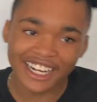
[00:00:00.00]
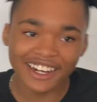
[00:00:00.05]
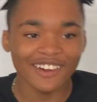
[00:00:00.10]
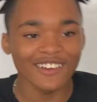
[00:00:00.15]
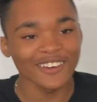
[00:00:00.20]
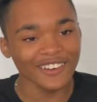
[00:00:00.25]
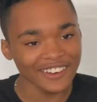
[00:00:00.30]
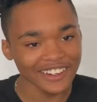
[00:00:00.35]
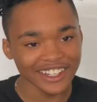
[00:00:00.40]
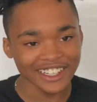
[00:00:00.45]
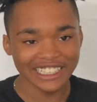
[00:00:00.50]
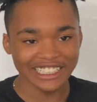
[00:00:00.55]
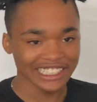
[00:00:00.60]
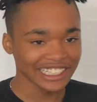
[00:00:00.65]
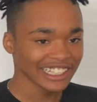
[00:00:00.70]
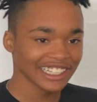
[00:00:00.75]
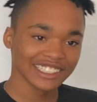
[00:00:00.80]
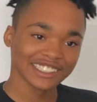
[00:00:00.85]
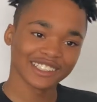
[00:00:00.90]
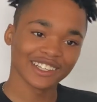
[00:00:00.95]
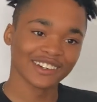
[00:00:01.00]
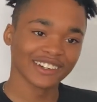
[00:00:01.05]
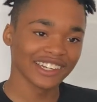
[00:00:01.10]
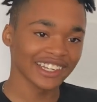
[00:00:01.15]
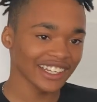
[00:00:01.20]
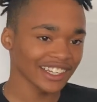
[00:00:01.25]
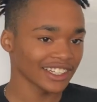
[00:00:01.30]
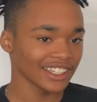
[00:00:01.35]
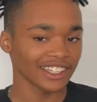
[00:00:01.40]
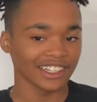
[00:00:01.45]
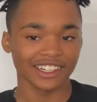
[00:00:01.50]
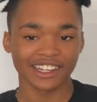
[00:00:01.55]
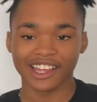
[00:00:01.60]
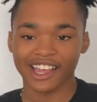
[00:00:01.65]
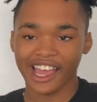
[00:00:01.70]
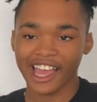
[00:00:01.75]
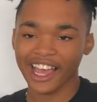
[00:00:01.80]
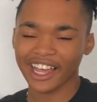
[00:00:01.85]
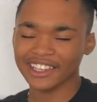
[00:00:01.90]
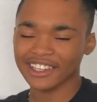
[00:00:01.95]
going. So then
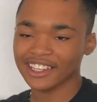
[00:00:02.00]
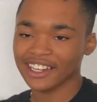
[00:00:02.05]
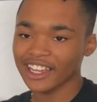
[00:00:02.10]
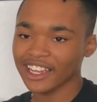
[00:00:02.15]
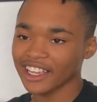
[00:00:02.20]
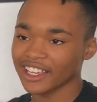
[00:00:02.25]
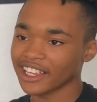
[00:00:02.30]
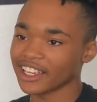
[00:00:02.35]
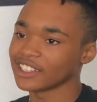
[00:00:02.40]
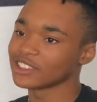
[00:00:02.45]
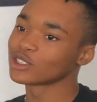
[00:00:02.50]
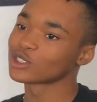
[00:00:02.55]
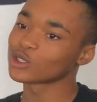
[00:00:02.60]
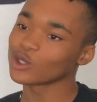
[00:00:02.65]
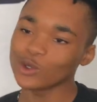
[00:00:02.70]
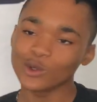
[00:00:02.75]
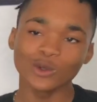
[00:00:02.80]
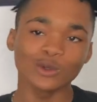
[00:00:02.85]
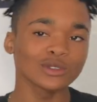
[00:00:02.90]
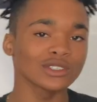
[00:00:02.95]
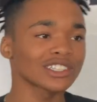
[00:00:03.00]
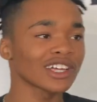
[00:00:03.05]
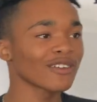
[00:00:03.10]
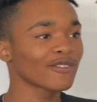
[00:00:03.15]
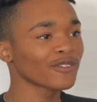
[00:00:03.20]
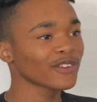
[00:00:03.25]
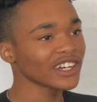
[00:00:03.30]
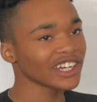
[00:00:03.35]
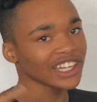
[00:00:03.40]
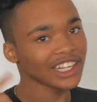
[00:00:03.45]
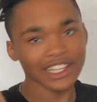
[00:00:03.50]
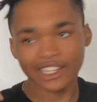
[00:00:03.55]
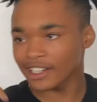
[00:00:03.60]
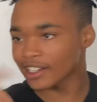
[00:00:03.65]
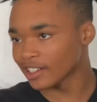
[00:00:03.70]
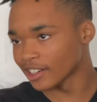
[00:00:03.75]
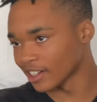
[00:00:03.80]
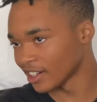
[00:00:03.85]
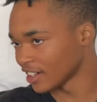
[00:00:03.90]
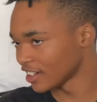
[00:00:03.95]
after that, as soon as I'm finna get
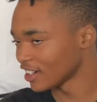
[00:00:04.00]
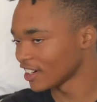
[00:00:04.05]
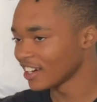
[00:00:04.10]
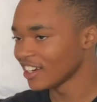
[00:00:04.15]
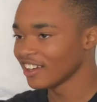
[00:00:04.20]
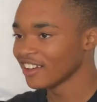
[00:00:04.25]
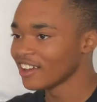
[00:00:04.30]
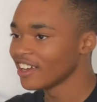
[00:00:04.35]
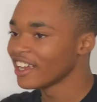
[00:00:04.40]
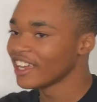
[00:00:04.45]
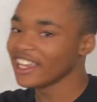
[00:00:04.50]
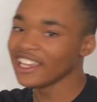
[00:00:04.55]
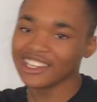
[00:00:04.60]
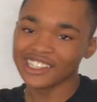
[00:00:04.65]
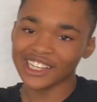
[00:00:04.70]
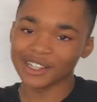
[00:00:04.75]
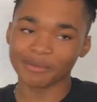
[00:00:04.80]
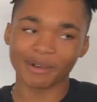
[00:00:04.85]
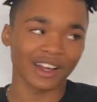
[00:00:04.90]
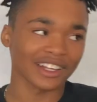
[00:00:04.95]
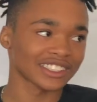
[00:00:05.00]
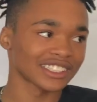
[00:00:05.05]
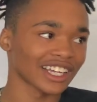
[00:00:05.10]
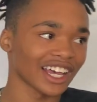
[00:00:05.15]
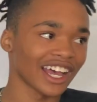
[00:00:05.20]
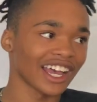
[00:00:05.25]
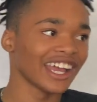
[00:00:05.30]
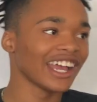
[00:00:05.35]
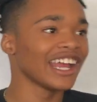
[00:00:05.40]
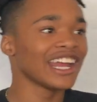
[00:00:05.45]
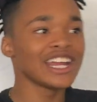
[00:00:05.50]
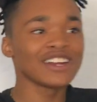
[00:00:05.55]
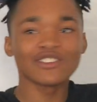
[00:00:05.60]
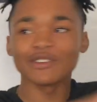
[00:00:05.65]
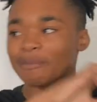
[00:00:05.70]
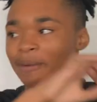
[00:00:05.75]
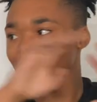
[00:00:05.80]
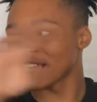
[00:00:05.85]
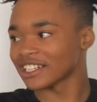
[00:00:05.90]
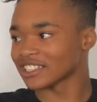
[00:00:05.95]
in there, he come outside.
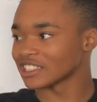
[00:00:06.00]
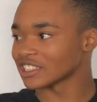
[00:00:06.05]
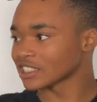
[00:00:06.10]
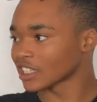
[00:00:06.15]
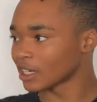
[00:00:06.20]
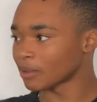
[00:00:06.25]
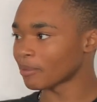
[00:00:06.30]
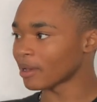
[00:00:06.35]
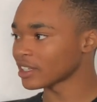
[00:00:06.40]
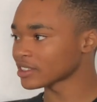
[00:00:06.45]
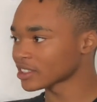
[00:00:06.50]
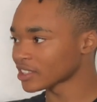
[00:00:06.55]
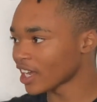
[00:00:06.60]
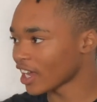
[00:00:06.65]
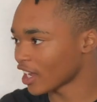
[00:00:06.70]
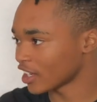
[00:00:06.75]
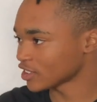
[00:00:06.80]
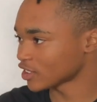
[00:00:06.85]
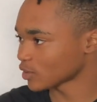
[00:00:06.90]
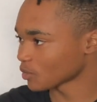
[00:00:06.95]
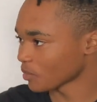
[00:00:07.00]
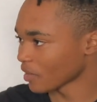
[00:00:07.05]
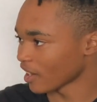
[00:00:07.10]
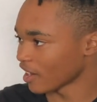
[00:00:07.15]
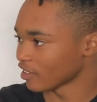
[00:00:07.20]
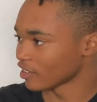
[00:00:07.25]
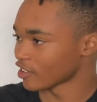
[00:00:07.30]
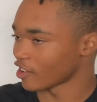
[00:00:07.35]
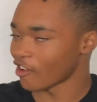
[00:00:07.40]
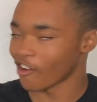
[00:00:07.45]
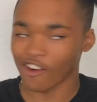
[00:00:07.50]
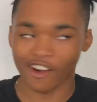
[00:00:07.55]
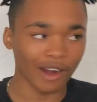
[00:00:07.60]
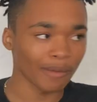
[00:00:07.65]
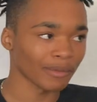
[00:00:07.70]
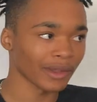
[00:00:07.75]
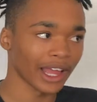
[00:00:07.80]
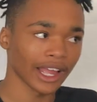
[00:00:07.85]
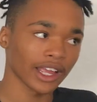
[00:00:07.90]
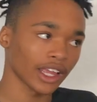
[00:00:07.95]
Everybody just come outside and surround the car.
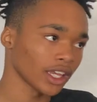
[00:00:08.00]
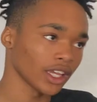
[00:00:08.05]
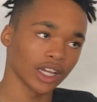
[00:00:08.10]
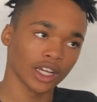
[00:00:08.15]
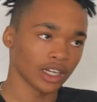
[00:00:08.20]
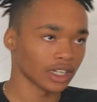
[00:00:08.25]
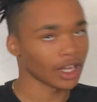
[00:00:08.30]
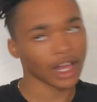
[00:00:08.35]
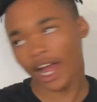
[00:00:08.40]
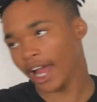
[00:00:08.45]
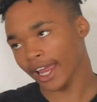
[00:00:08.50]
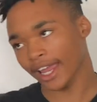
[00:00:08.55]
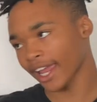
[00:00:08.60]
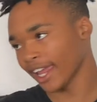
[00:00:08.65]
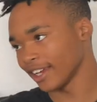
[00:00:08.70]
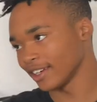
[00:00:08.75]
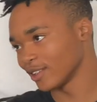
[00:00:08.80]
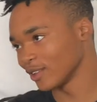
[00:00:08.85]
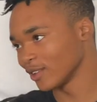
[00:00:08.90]
I'm like, yeah, I can't do